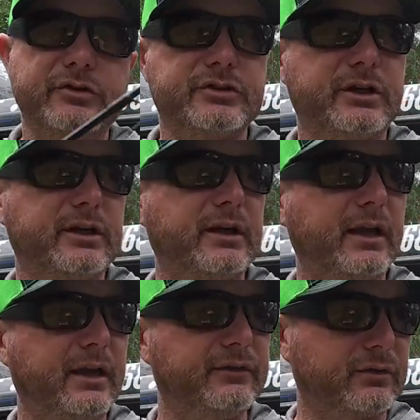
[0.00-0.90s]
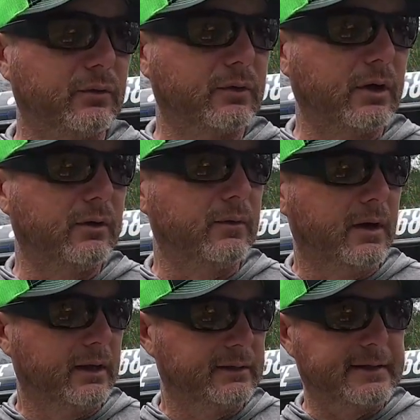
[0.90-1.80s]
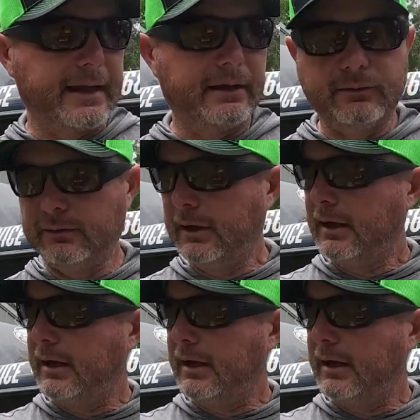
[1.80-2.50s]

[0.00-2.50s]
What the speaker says: jig, it's gonna go down,